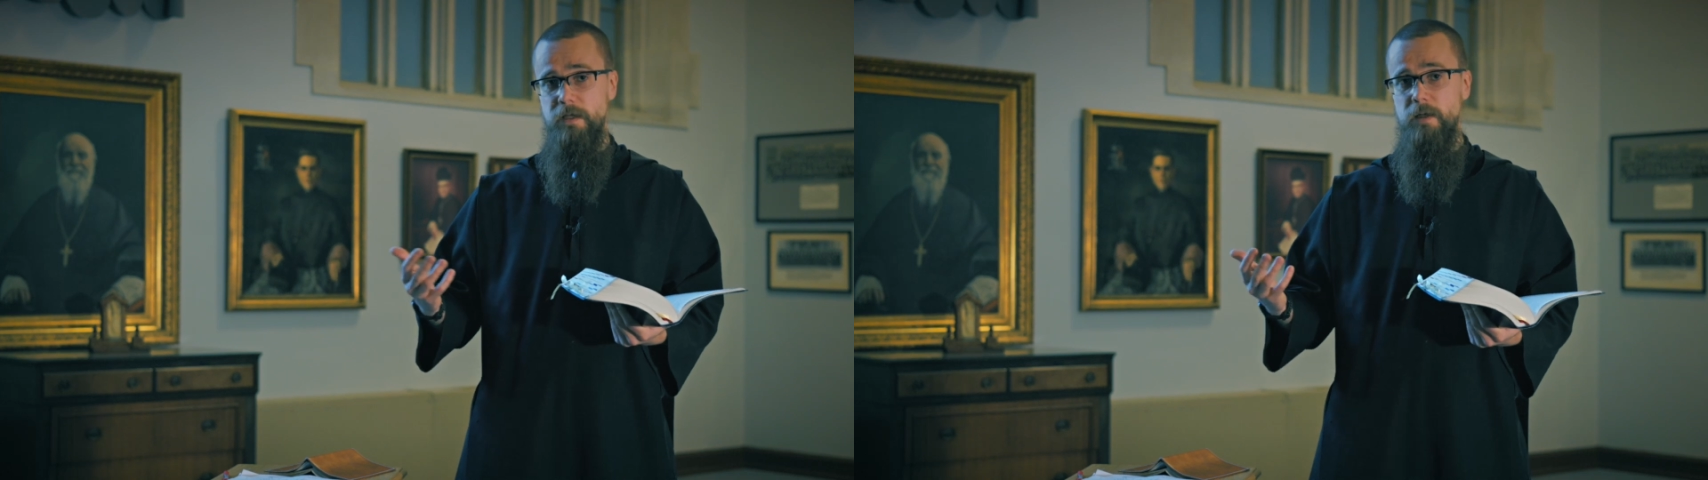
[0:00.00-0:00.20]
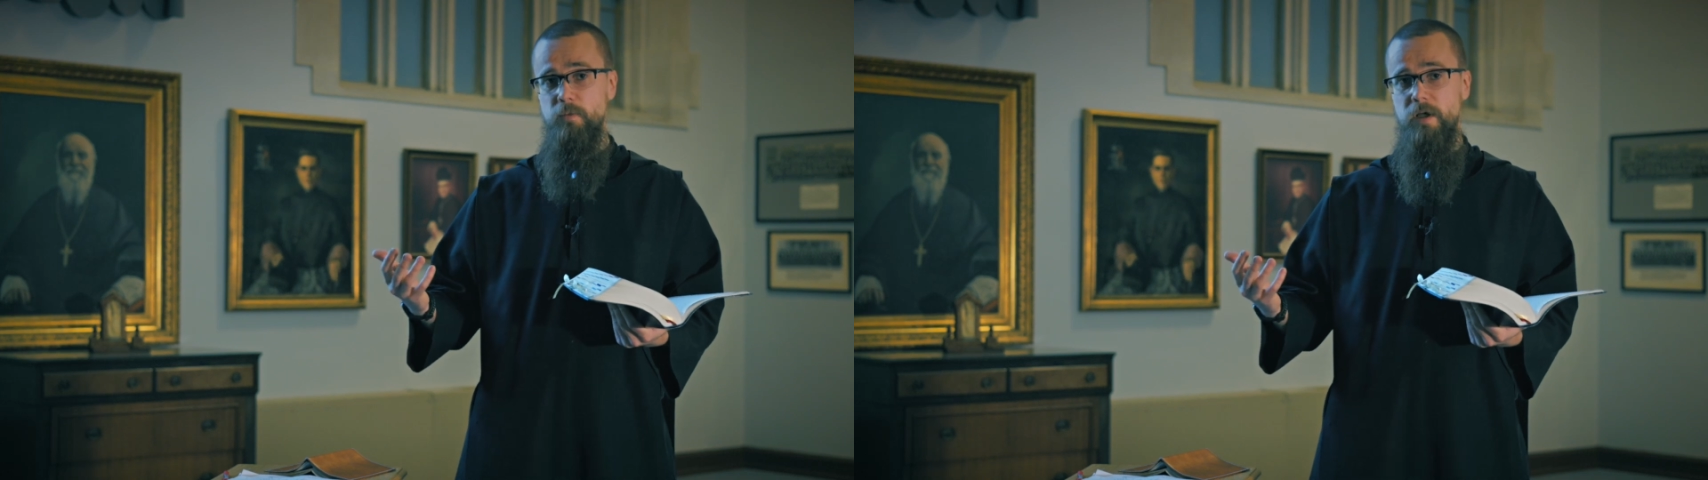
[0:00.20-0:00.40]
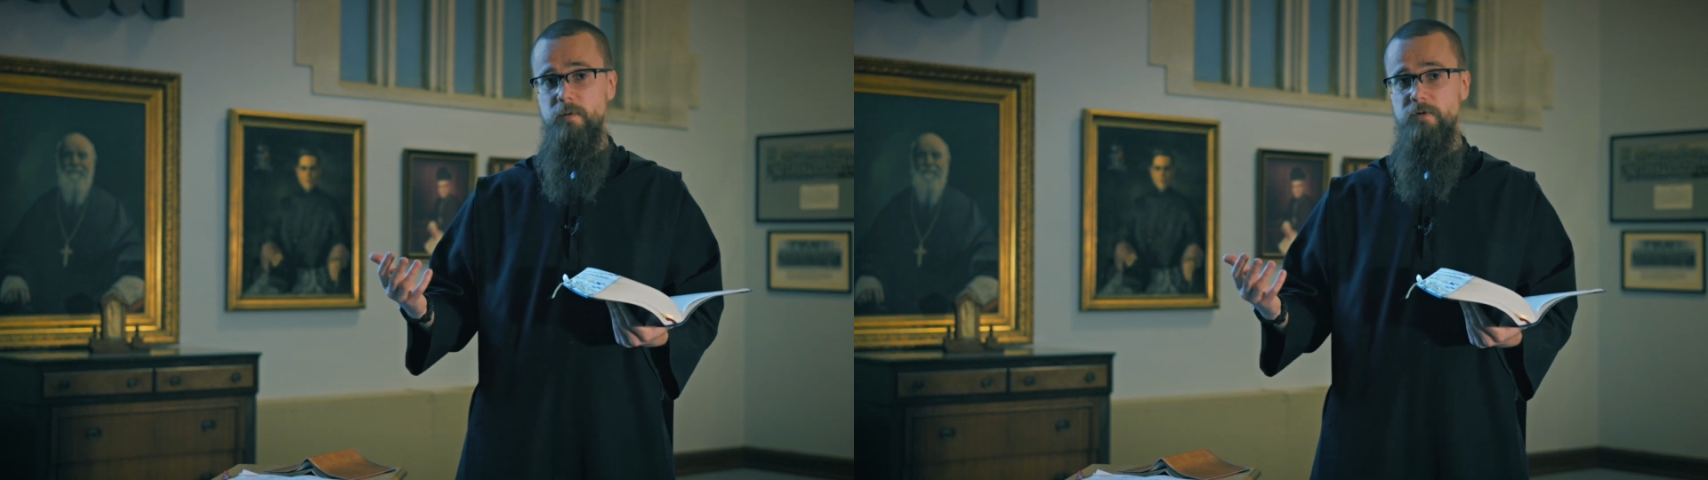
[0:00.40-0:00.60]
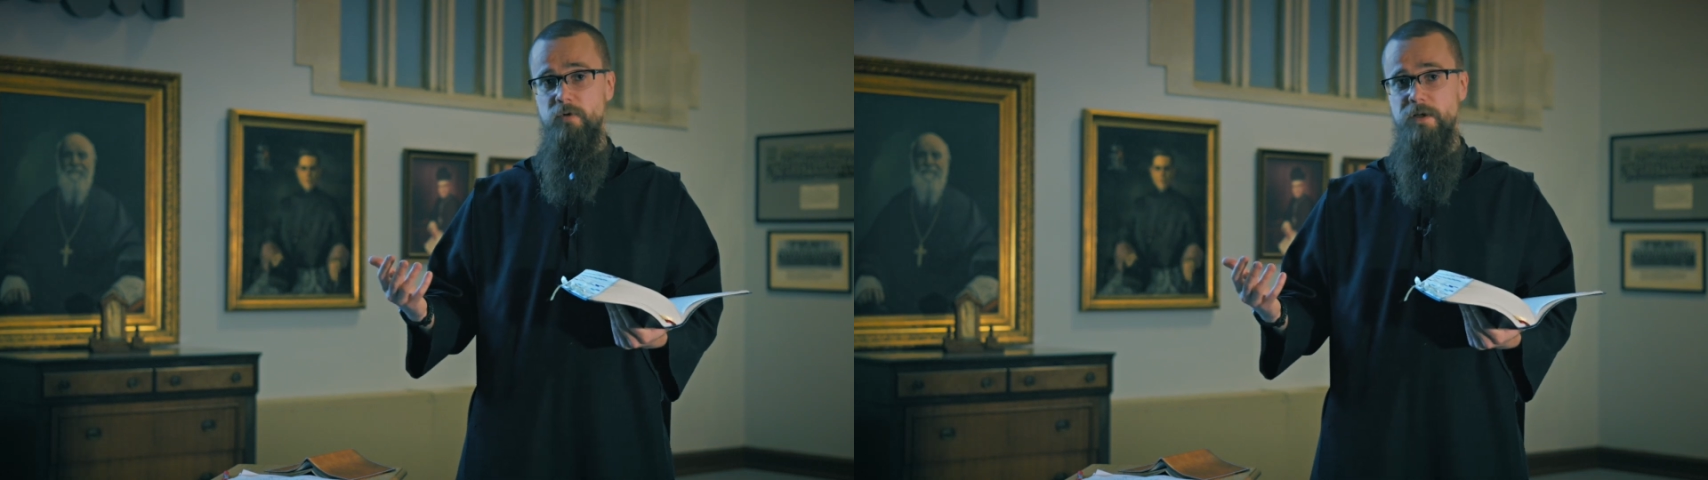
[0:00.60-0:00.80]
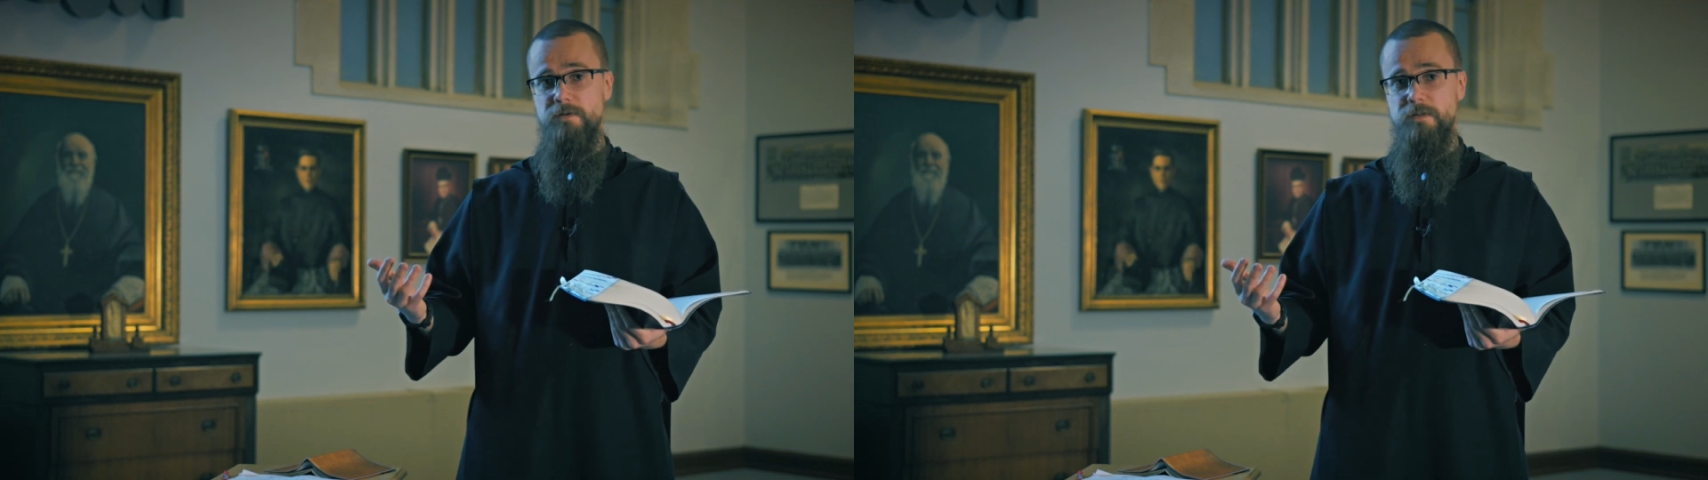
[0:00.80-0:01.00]
Abraham as
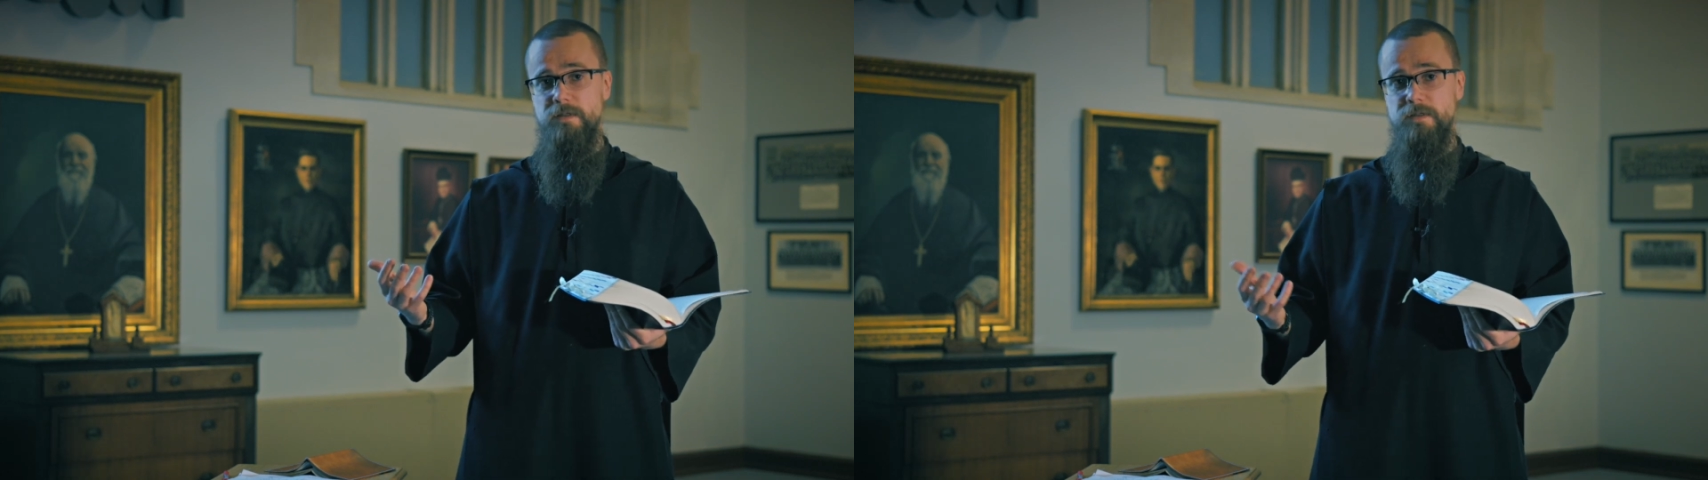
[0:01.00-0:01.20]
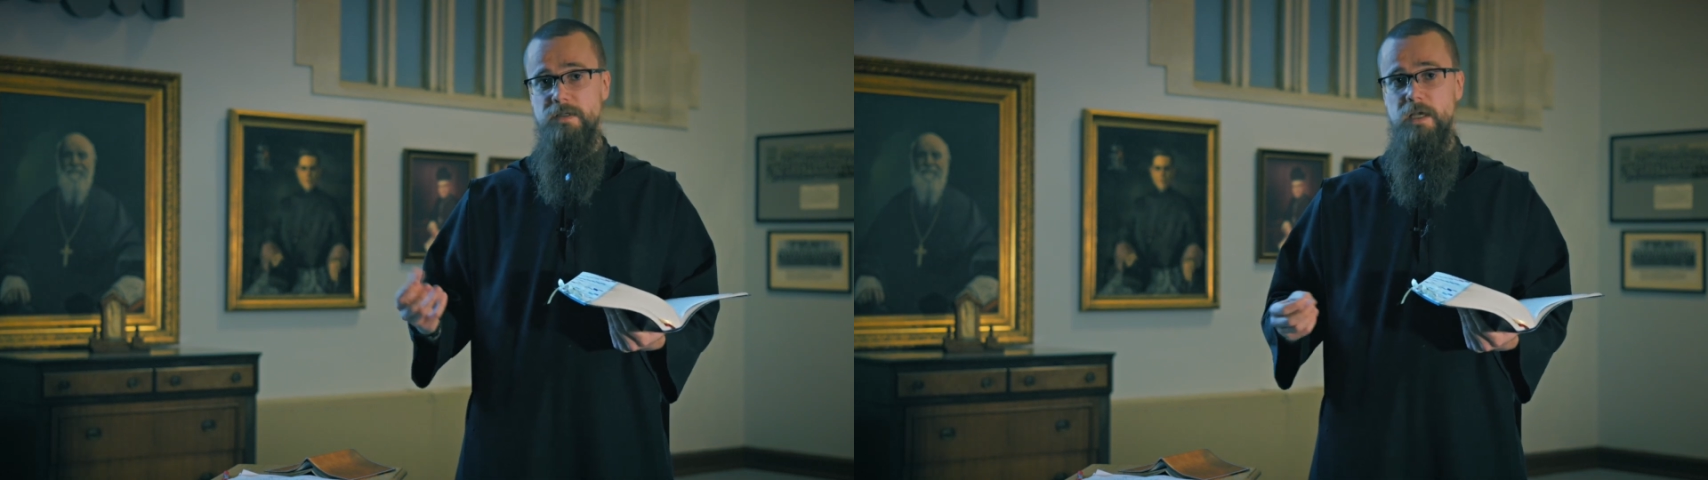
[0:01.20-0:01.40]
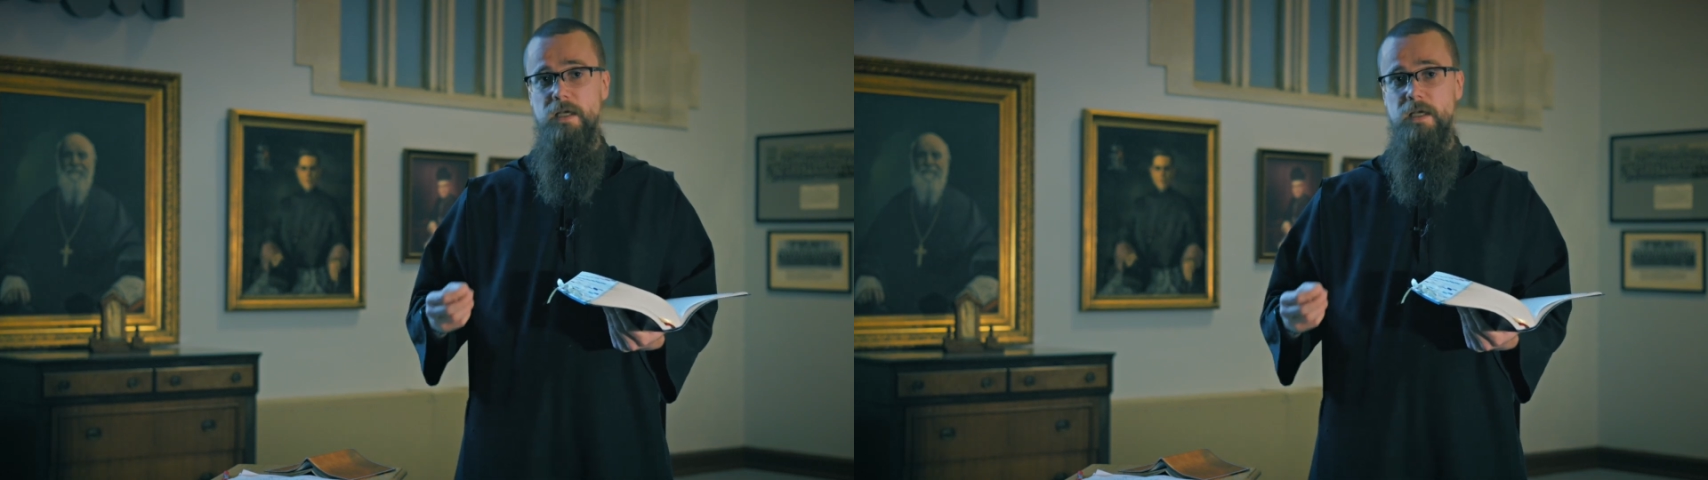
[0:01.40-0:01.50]
righteousness